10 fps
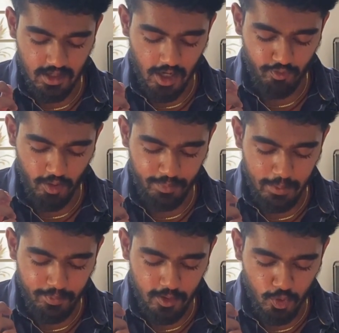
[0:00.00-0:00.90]
And for
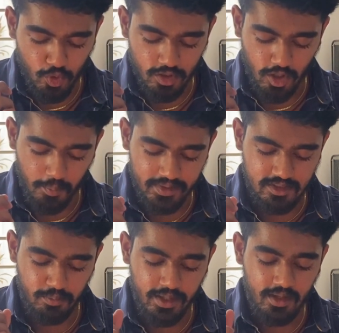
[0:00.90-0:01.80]
paper 2, the
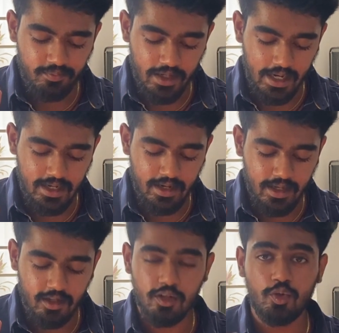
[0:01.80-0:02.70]
topics will be head and
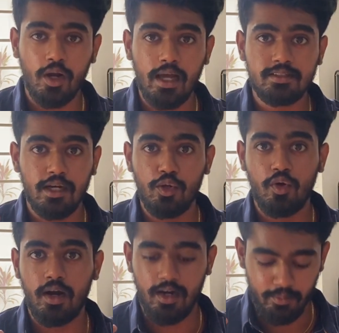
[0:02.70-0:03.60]
neck, thorax and
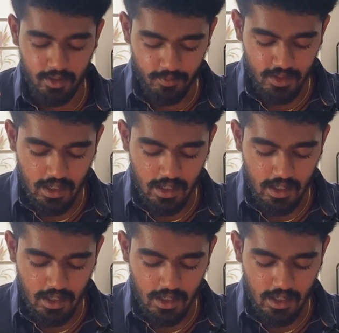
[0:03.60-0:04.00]
neuroanatomy.